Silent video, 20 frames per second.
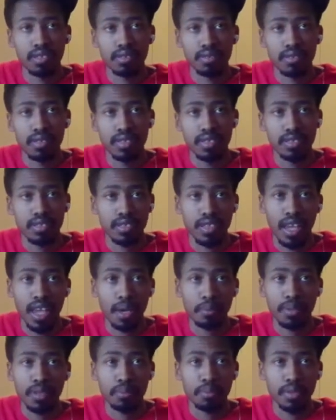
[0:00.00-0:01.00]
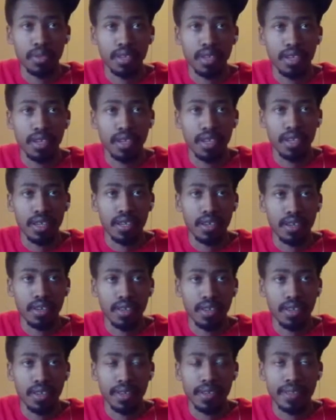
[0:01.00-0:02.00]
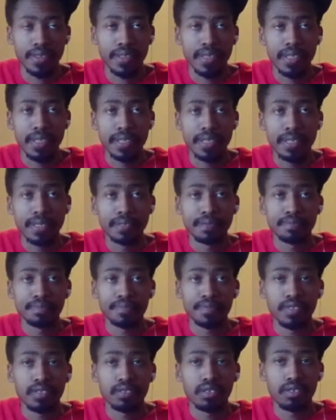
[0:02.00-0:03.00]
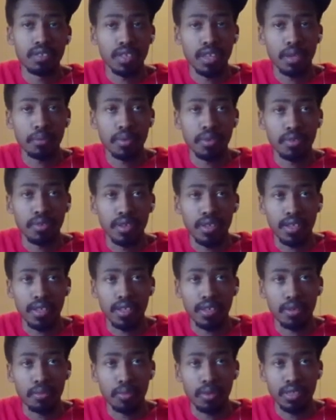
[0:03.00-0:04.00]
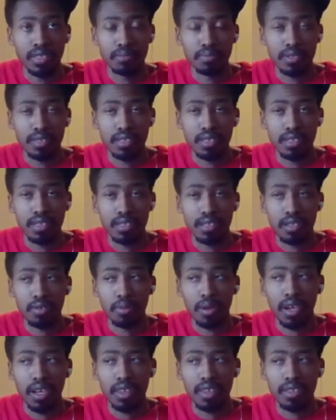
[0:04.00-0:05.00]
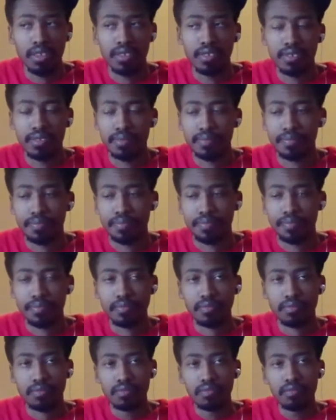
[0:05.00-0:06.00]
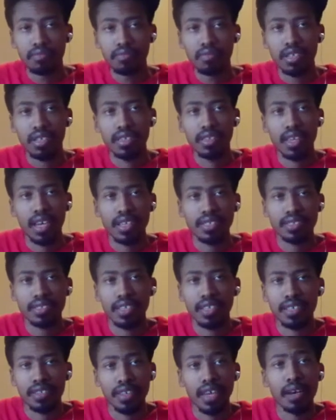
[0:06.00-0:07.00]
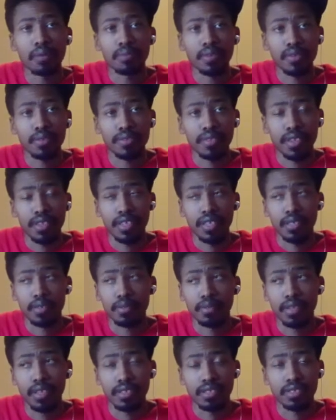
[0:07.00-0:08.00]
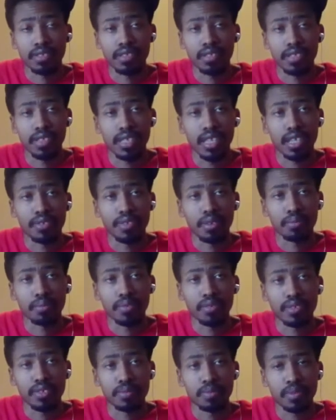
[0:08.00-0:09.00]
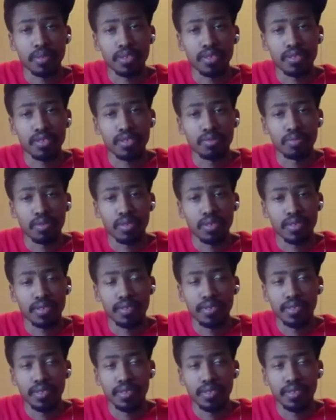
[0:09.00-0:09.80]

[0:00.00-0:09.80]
he's happy to be there and all that. So it look like we're going to get a 100% Kawhi Leonard. Not saying I don't think he necessarily gave up on the Spurs, but